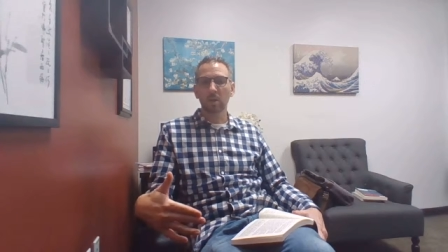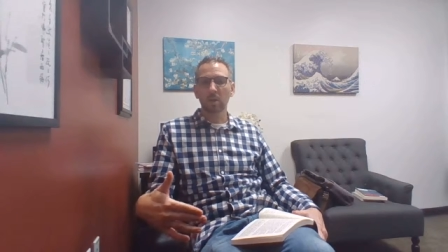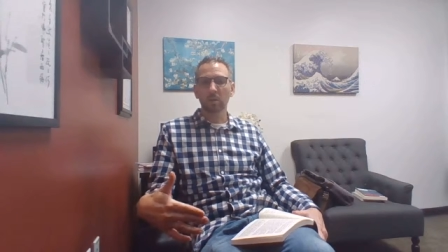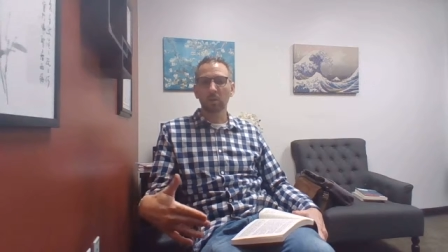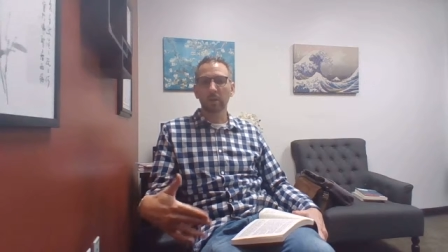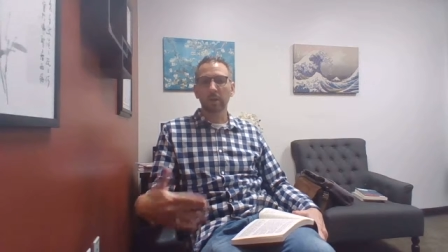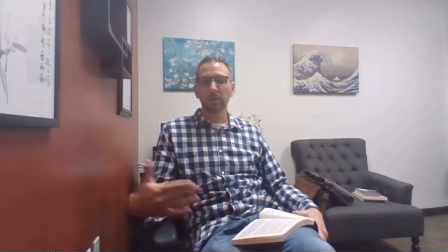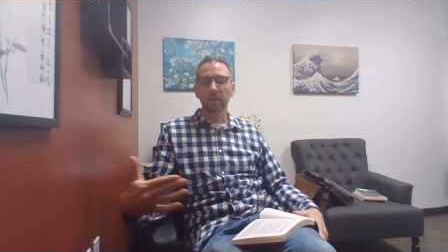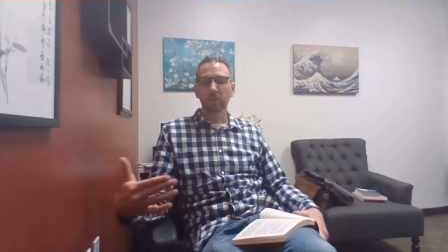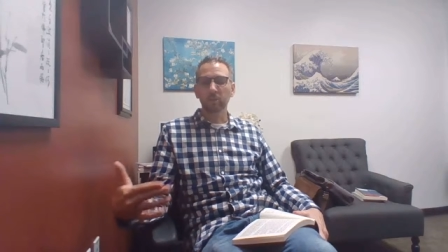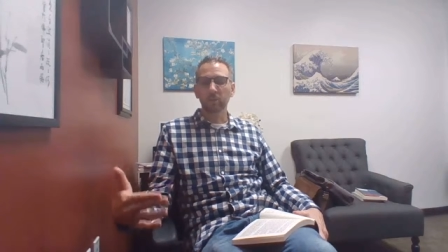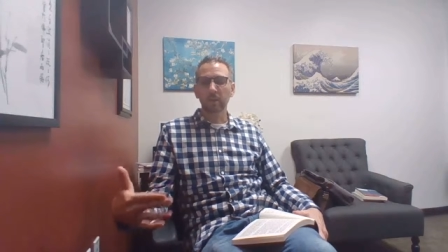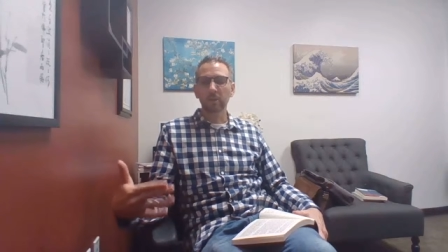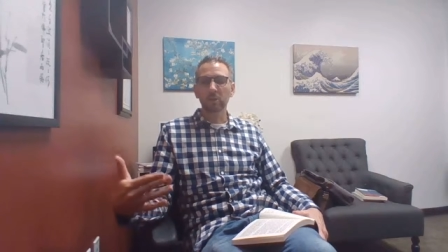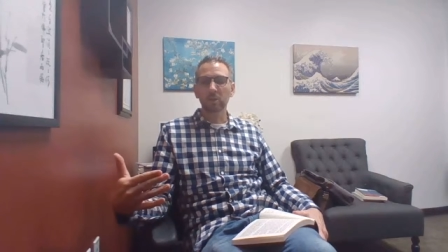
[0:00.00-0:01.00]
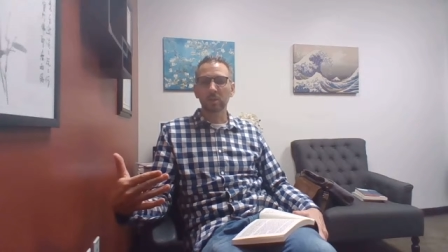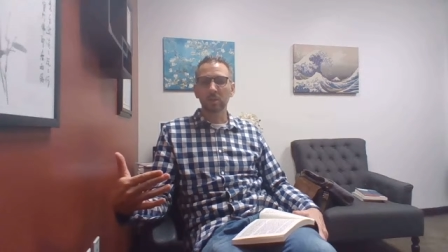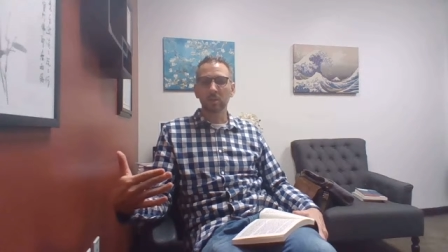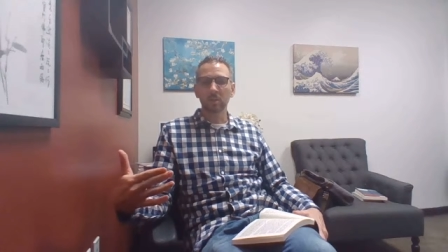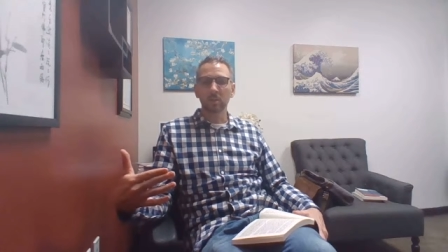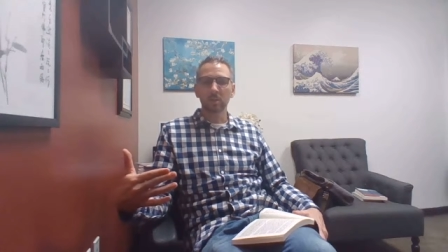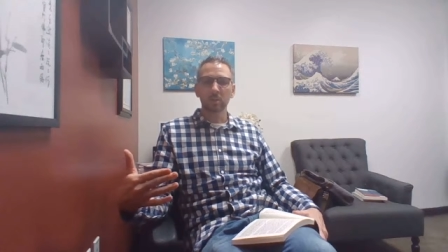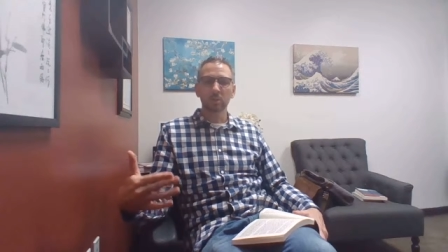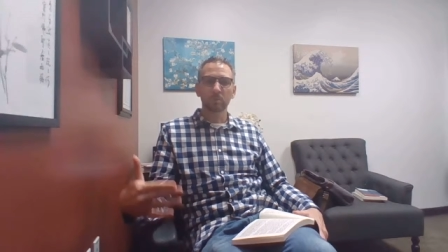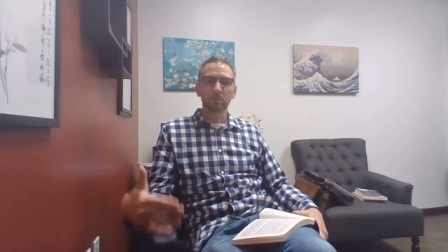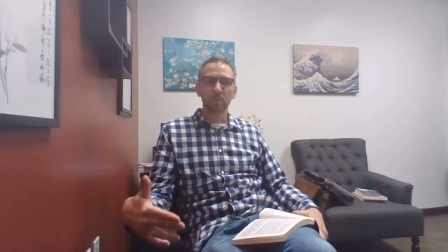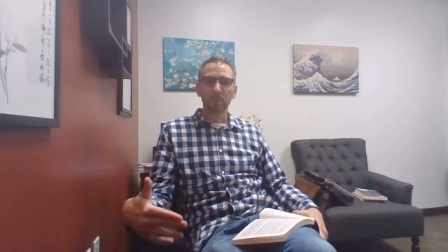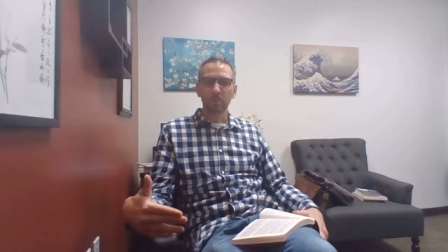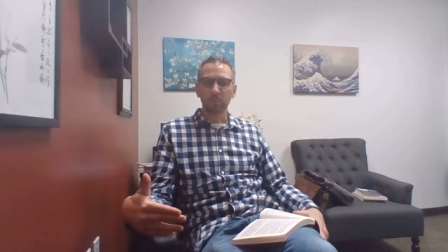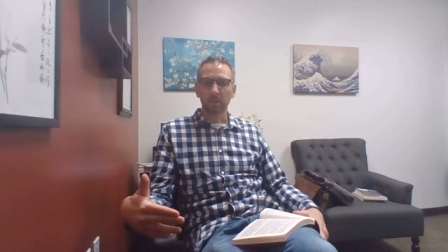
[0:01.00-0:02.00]
the way that religion
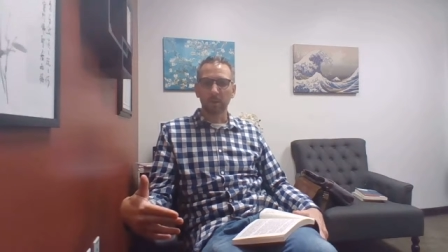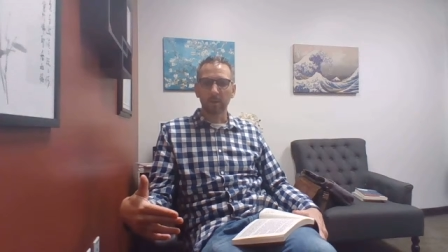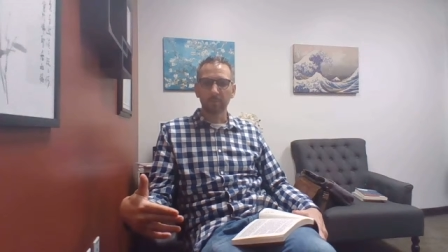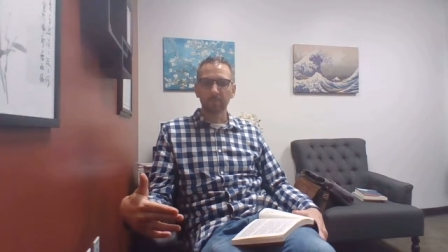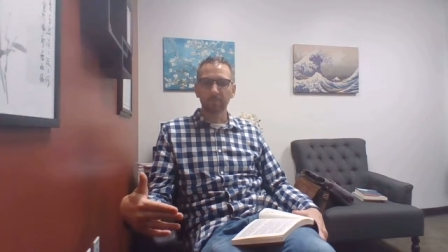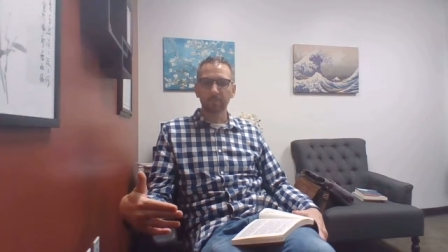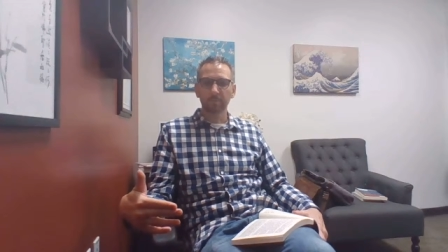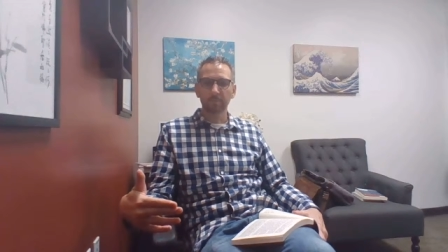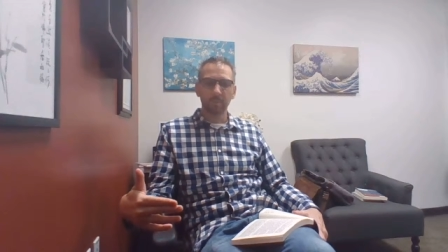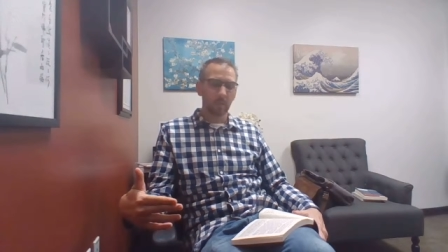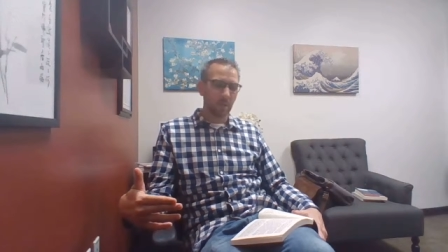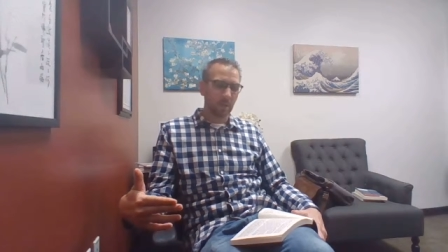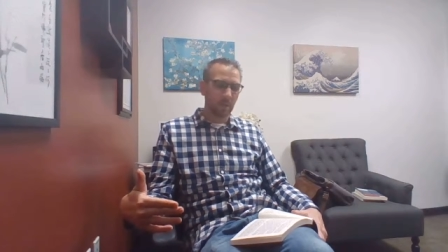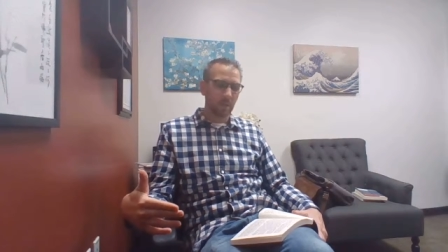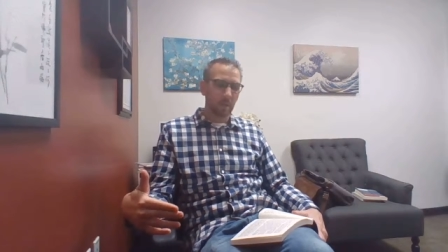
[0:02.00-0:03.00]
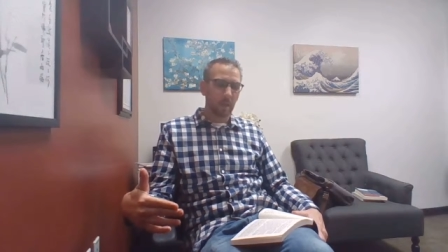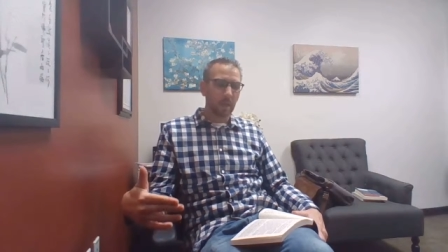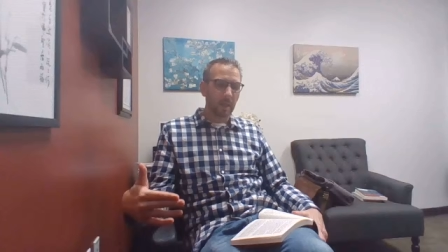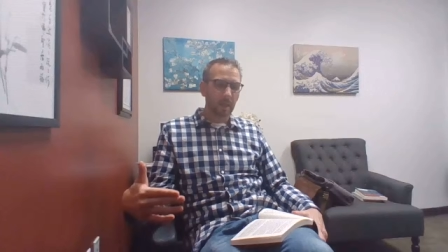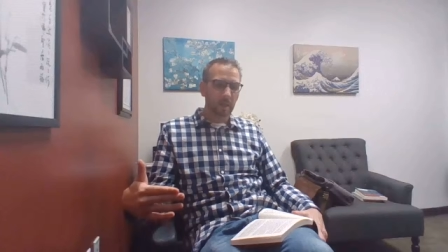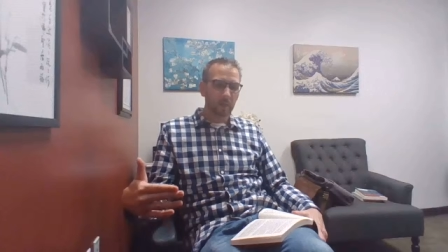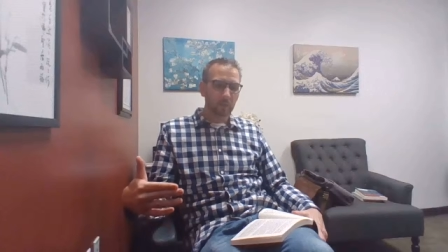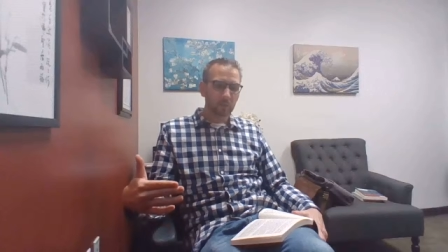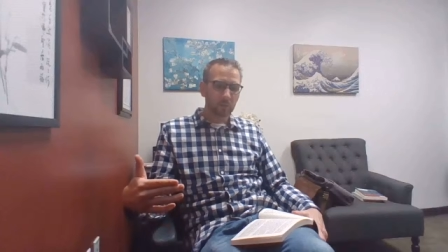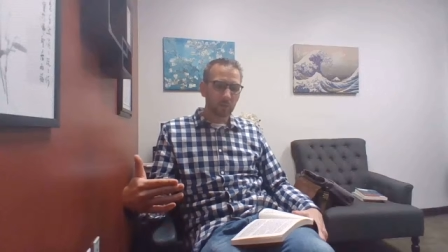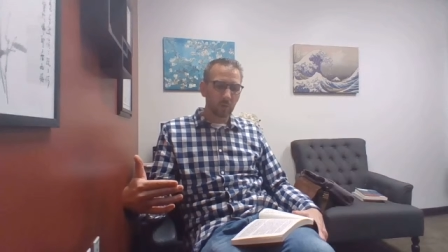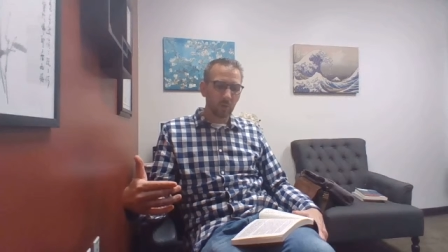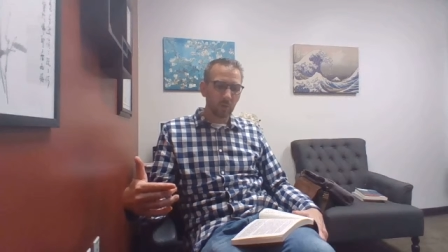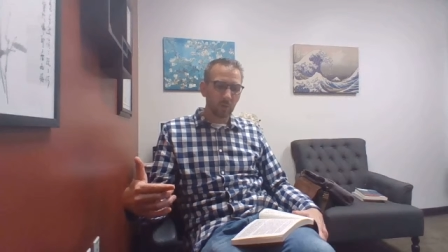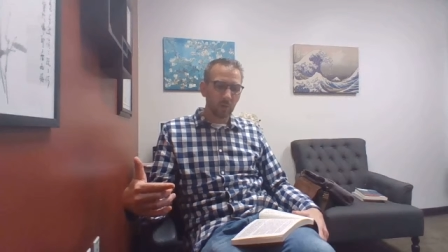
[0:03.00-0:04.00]
speaks about it. And
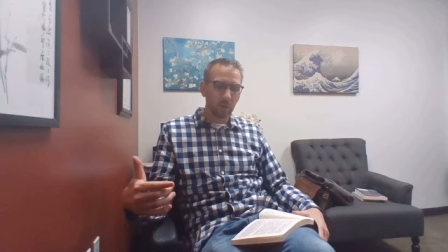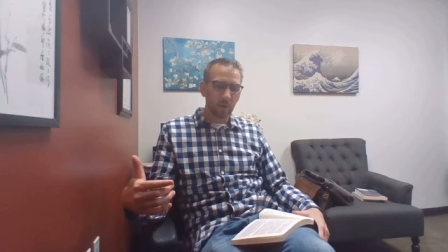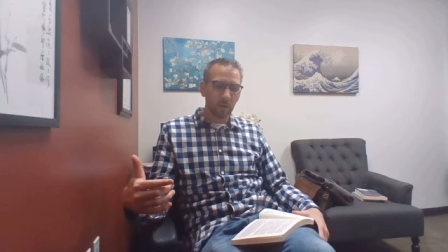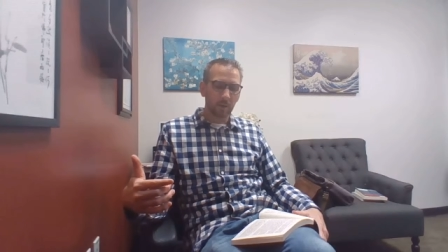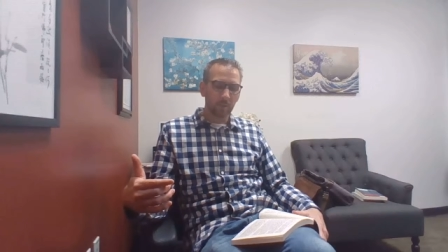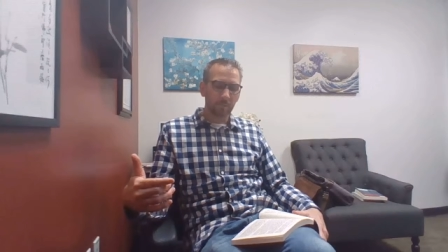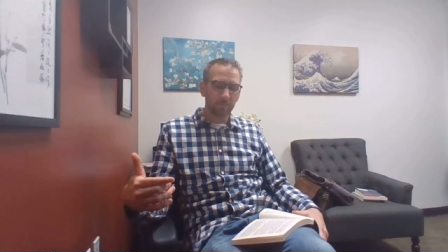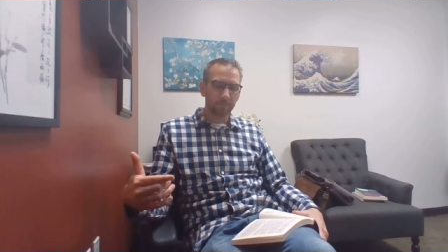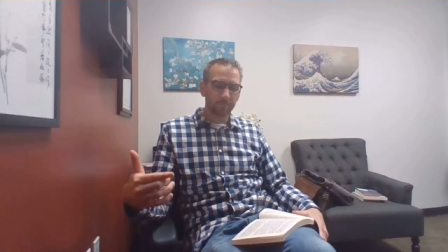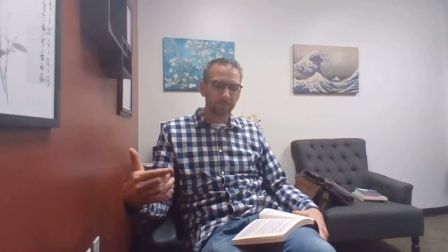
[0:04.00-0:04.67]
so